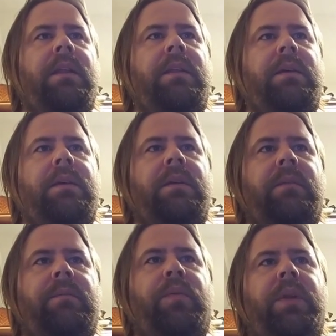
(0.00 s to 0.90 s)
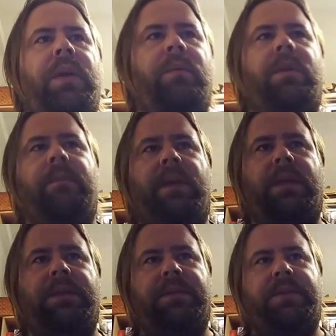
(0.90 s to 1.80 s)
the point I want to
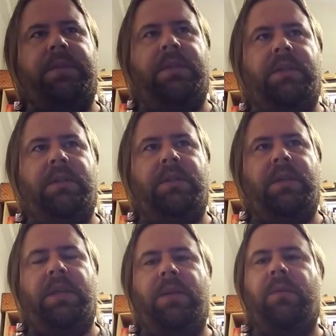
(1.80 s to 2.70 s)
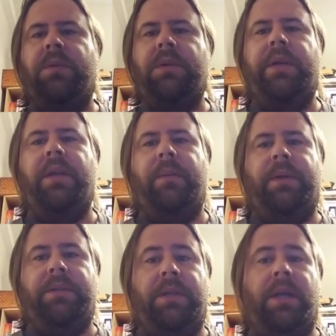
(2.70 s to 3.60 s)
make is that, again, we're talking
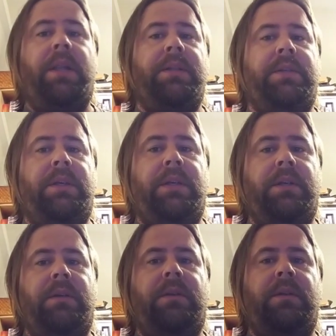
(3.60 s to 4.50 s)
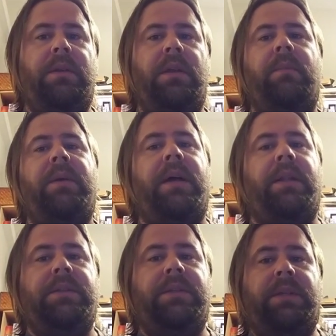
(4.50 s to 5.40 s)
about geology here in a
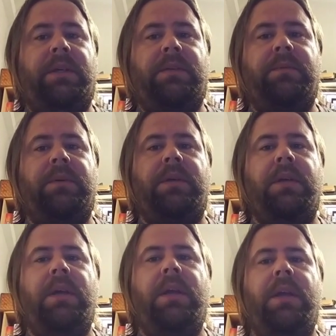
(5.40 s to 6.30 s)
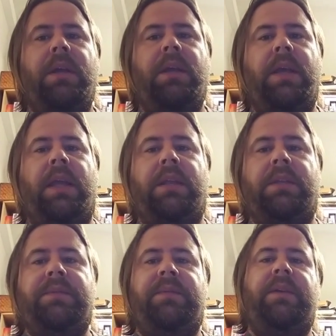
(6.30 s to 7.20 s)
biology textbook, and
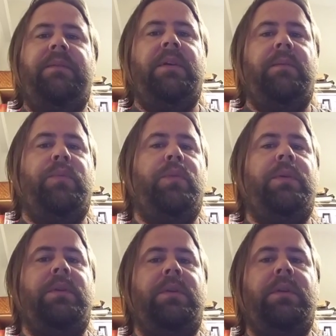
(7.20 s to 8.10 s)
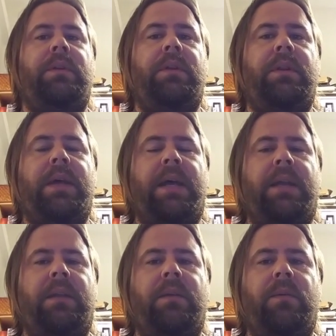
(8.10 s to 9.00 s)
it's very, very important
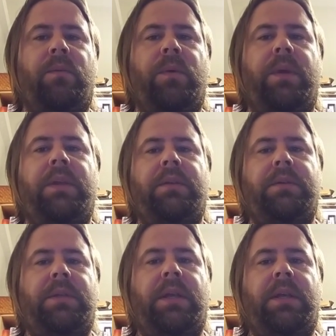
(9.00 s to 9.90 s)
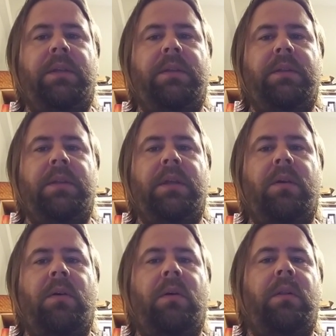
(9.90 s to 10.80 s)
that we understand that
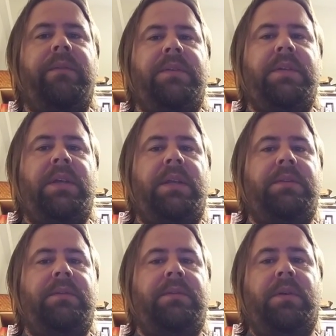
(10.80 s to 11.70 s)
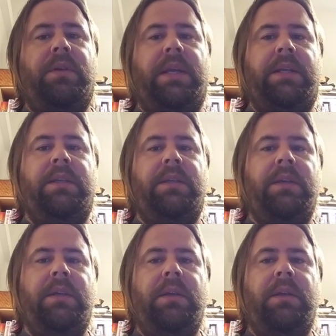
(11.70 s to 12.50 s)
all of the sciences are connected.